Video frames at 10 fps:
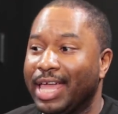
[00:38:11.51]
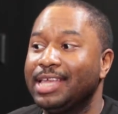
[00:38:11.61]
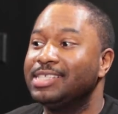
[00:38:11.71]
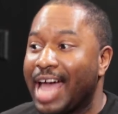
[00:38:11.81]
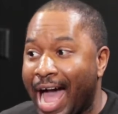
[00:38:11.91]

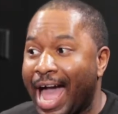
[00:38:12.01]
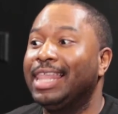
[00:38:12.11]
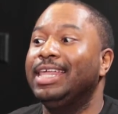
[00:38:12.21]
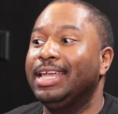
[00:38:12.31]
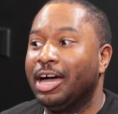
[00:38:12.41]
is
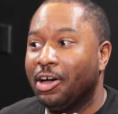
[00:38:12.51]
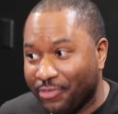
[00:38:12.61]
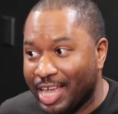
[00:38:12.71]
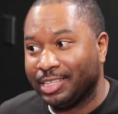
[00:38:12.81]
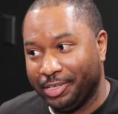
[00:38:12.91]
highly
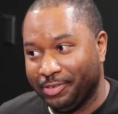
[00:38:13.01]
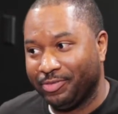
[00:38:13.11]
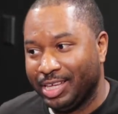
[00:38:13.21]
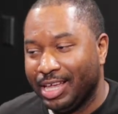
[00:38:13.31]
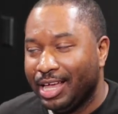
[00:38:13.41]
effective.
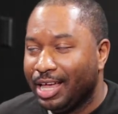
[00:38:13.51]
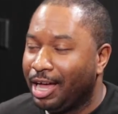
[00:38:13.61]
Yes.